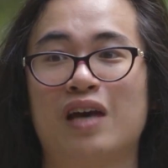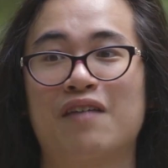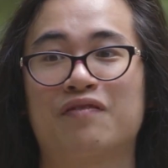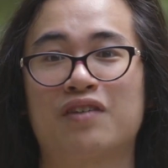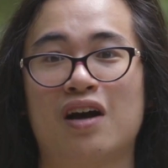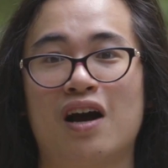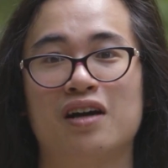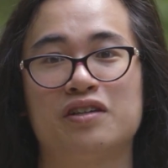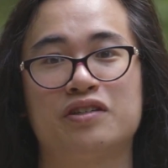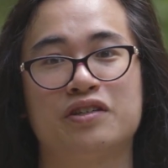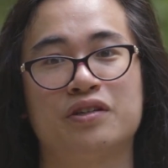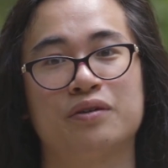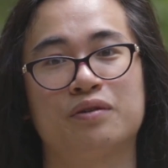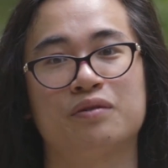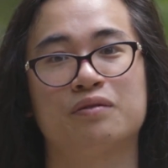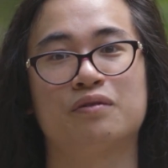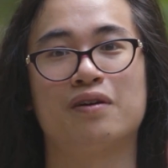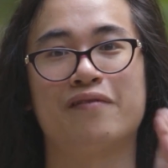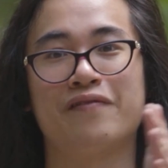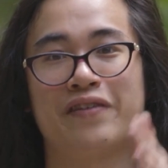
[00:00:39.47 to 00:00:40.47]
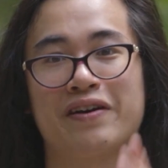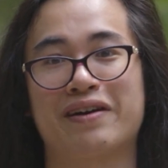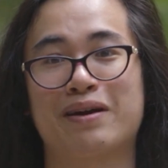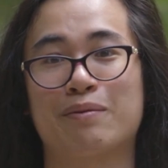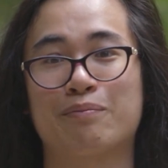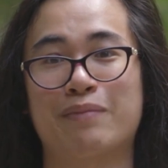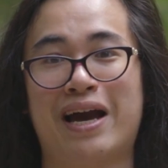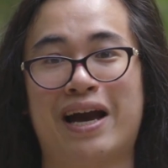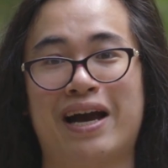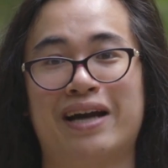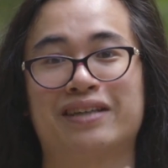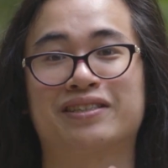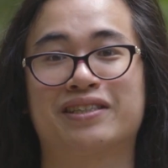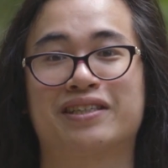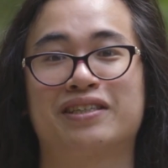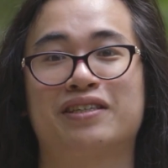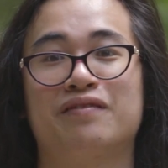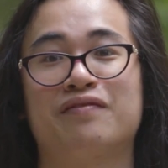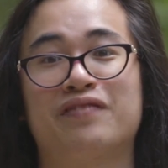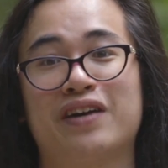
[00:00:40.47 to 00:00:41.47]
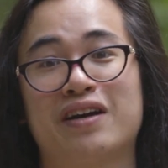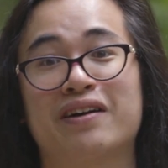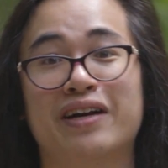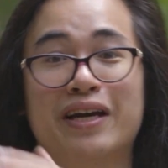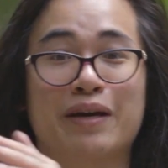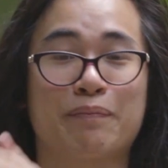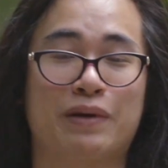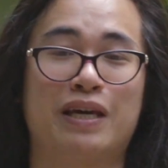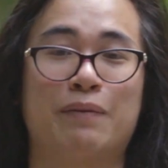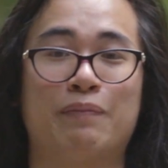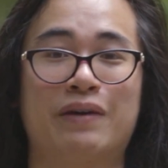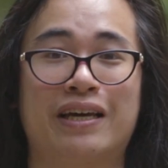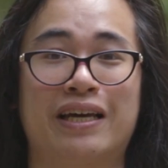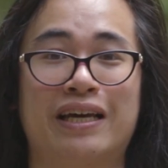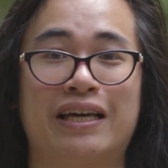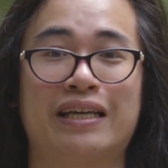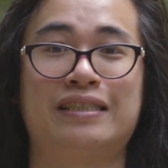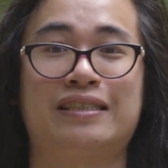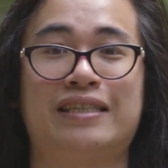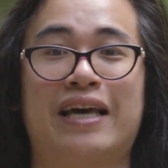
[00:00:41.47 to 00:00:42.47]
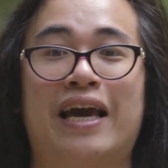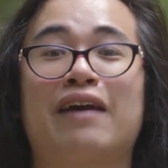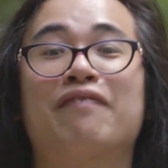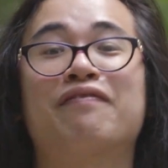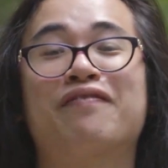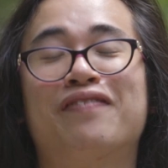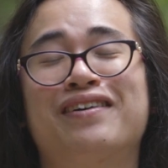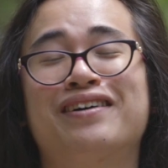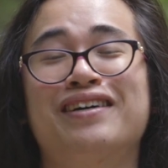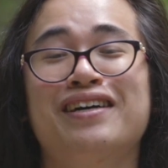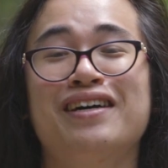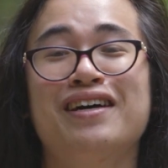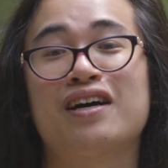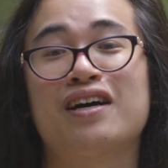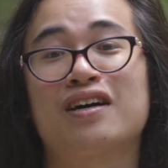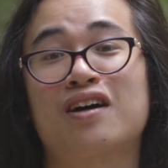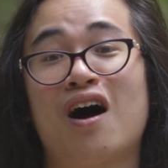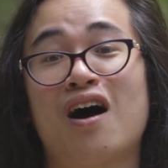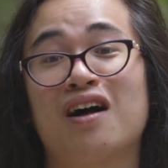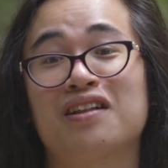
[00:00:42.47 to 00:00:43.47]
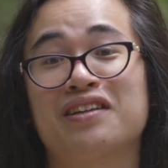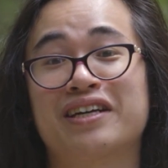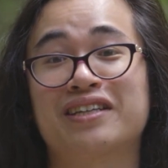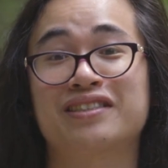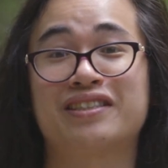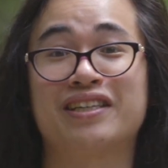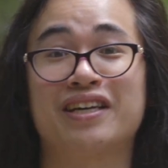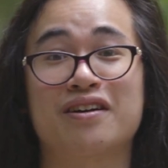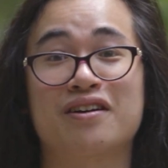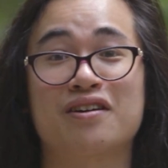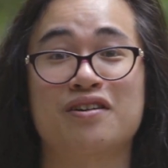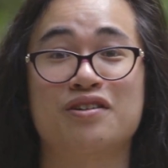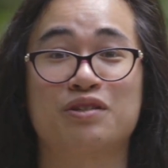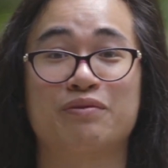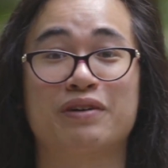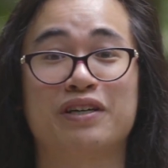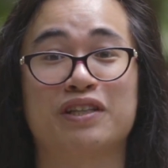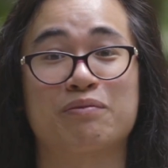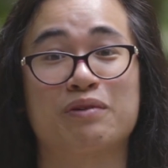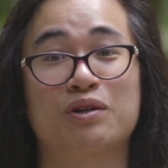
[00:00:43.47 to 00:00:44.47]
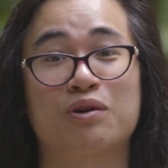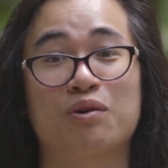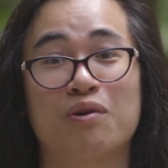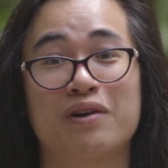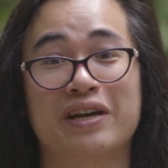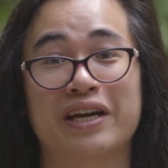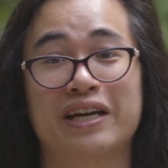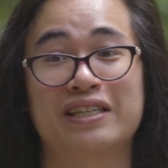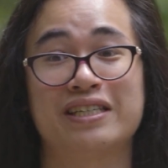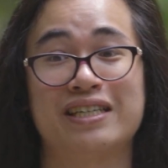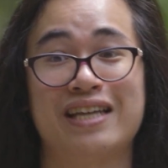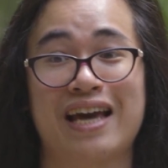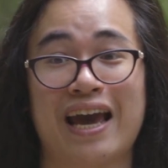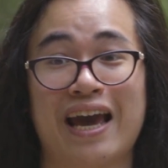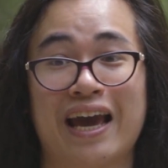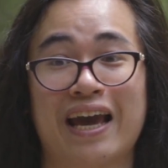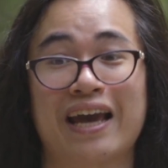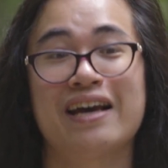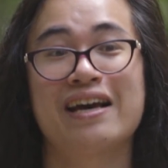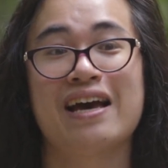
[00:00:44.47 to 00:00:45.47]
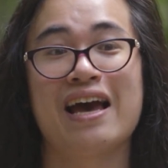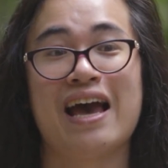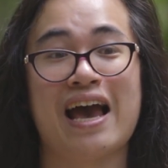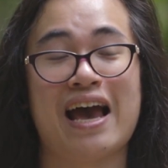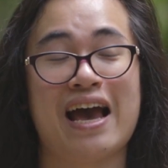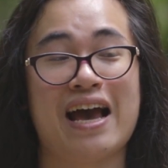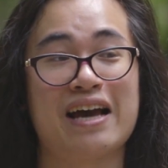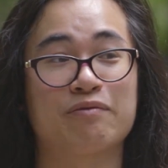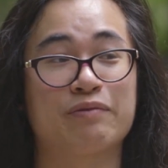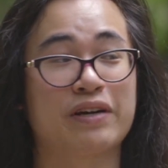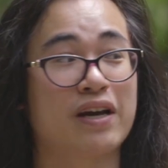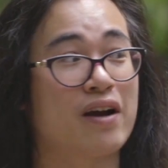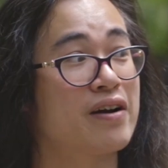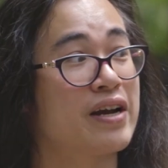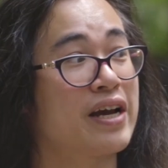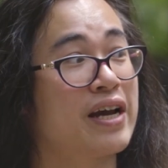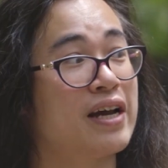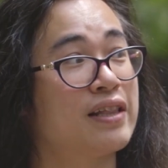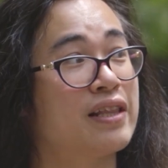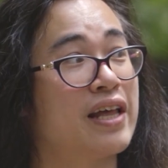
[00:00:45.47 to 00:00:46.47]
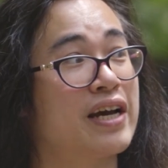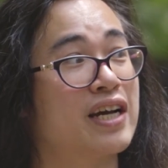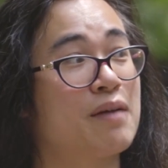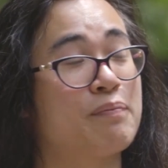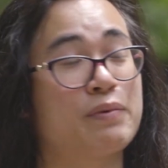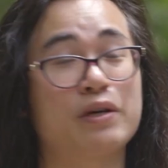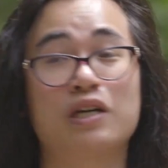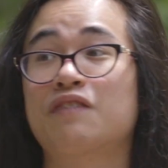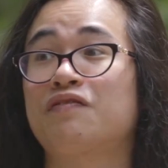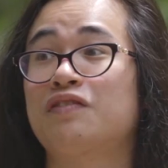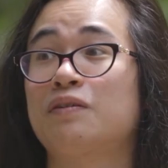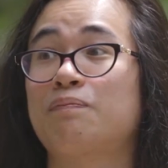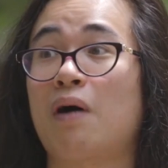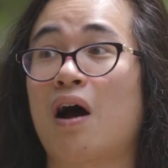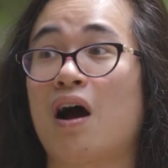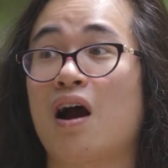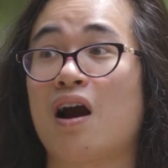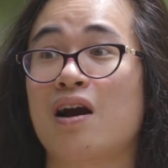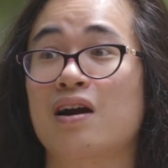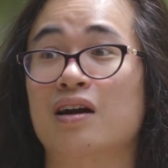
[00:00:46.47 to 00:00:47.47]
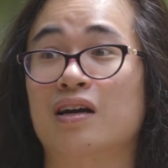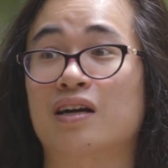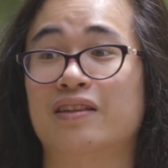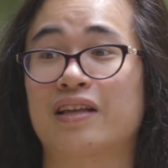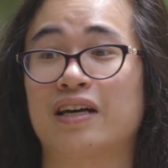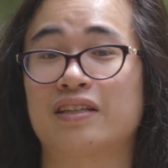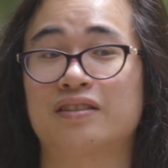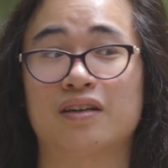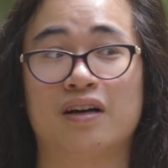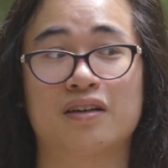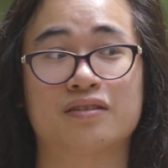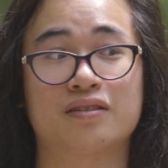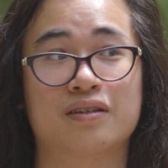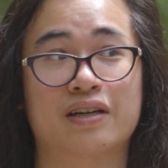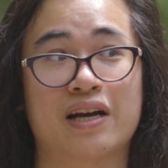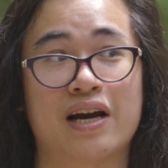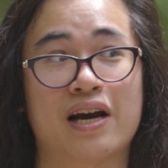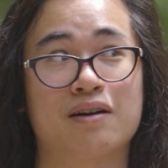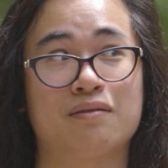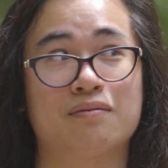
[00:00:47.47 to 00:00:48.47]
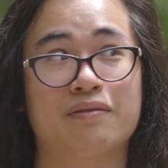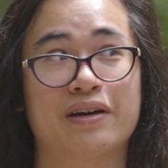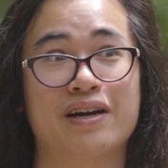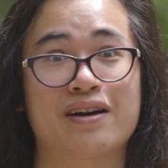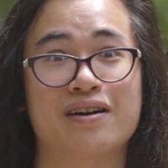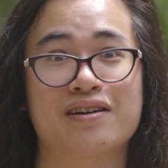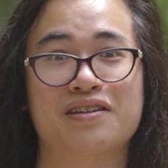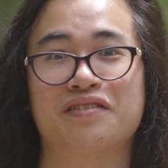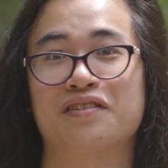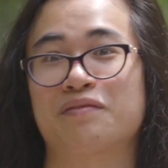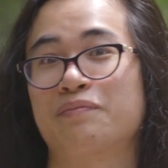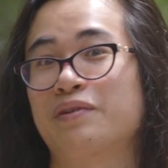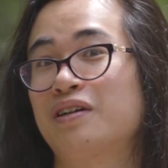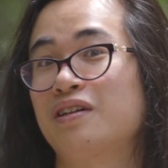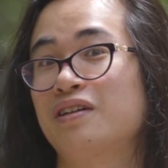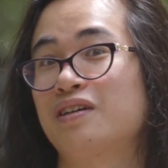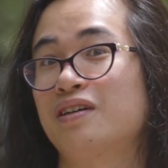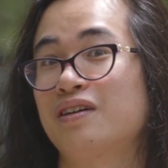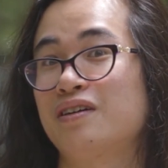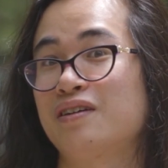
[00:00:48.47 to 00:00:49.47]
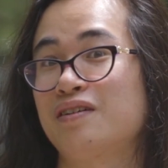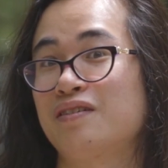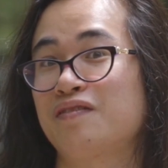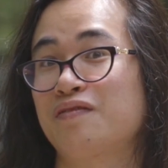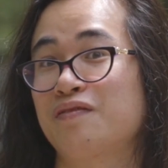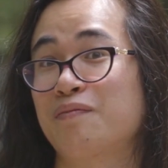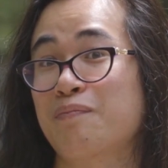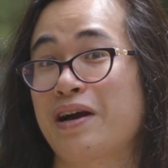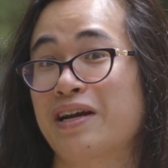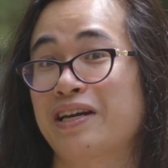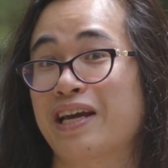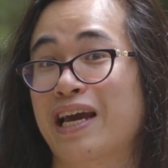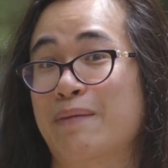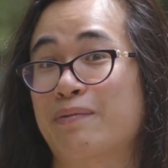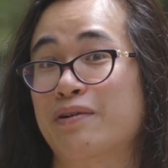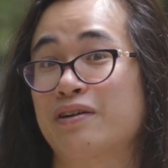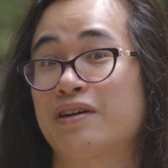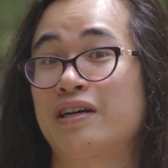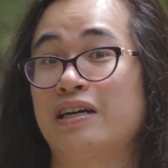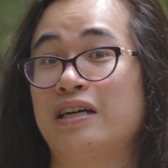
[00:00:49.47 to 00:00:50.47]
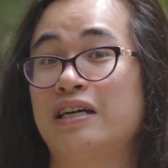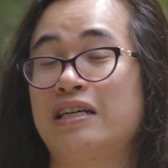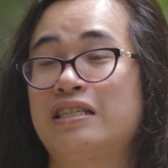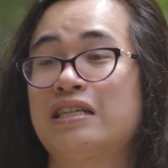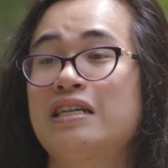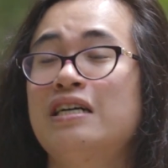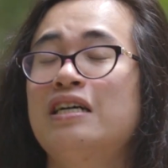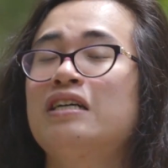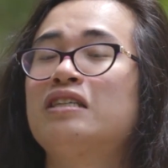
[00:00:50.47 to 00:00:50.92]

I've got two very masked, very PPE safe colleagues here doing the recording today, and we are in like a beautiful park that's also kind of weird in the middle of my neighborhood.